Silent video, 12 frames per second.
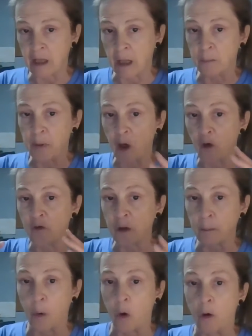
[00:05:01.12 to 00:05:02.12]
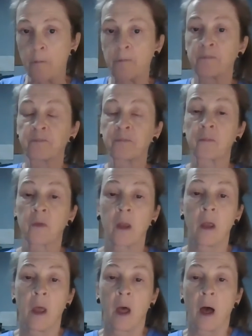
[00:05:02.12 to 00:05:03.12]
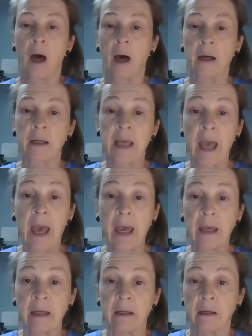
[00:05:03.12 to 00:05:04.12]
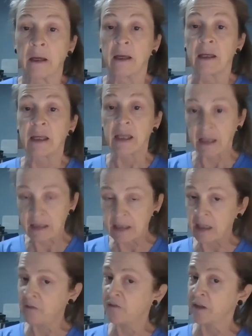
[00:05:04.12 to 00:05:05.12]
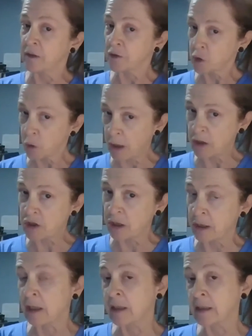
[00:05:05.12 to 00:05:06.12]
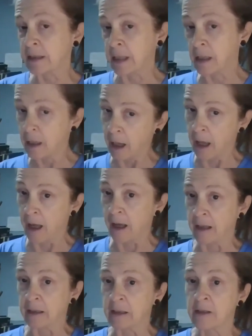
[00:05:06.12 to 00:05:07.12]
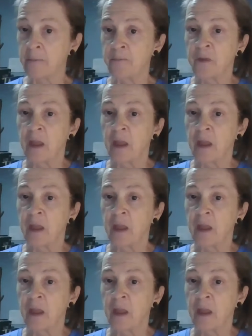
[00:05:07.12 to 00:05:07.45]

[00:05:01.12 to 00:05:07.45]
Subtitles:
that pelvic bowl. K, kidney filtration declines.